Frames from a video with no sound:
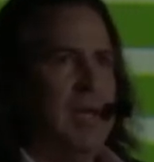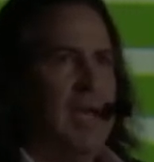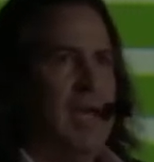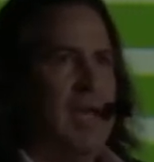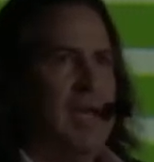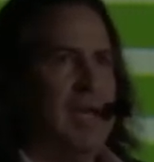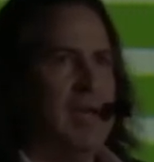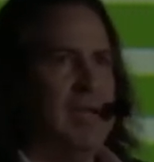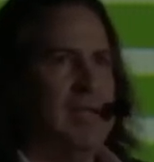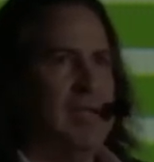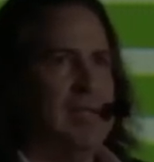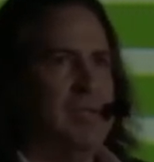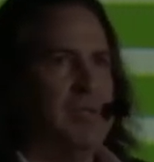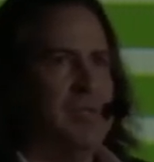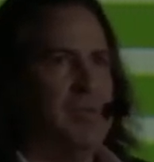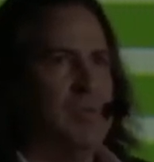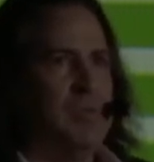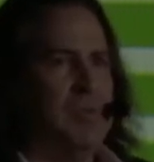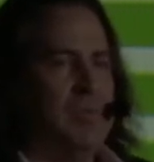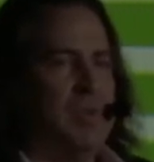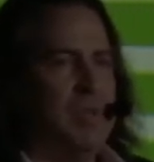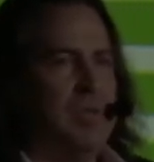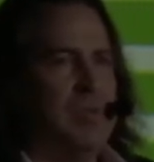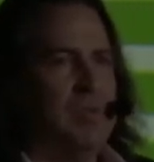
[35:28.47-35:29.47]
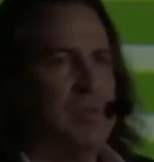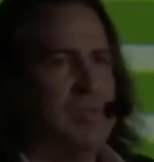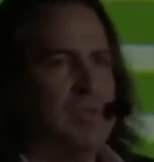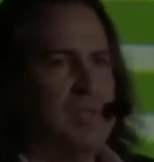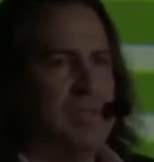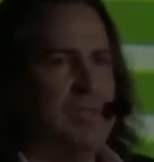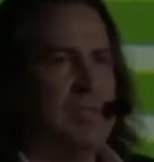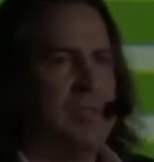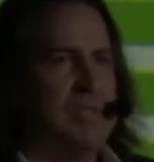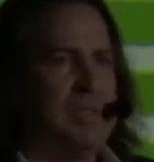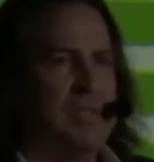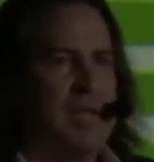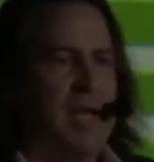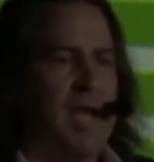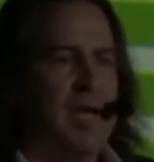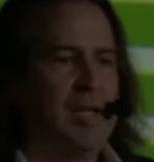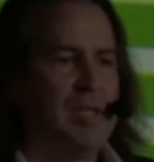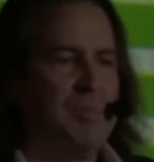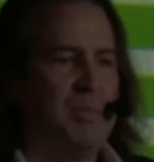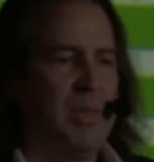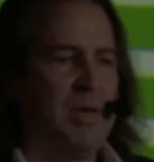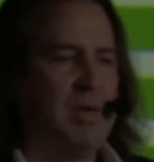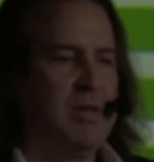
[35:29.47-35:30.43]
and I used a stacked